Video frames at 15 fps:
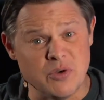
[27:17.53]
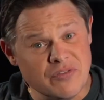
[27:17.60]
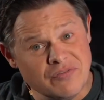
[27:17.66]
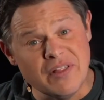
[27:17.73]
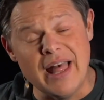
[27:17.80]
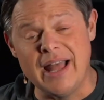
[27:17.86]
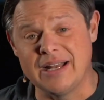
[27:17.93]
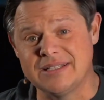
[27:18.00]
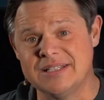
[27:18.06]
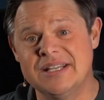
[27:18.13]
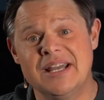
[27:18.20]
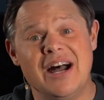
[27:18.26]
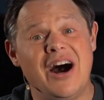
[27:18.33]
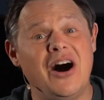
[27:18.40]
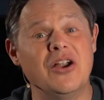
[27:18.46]
Reflect
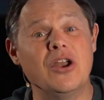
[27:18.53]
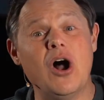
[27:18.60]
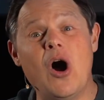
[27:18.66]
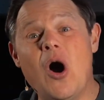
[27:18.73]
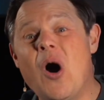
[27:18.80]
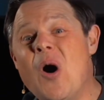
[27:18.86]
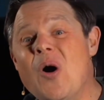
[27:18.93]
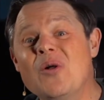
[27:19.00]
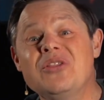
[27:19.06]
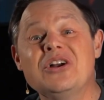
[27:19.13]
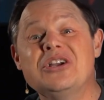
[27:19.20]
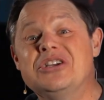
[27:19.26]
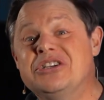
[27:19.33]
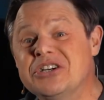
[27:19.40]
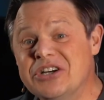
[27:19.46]
on all the
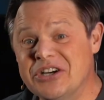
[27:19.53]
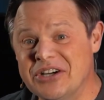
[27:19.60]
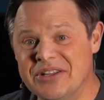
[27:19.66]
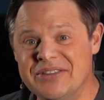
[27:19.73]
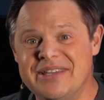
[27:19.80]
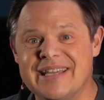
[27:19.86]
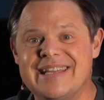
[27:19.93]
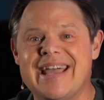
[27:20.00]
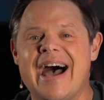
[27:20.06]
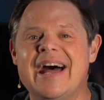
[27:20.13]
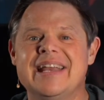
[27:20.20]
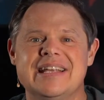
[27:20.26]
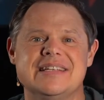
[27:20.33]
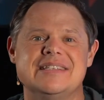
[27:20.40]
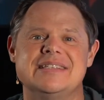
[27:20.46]
good that
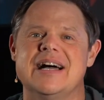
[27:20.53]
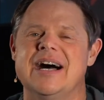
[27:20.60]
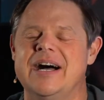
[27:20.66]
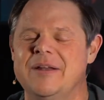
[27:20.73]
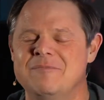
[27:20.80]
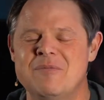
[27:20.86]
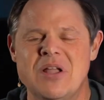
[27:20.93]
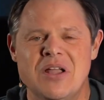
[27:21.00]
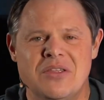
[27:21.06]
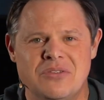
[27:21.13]
God has done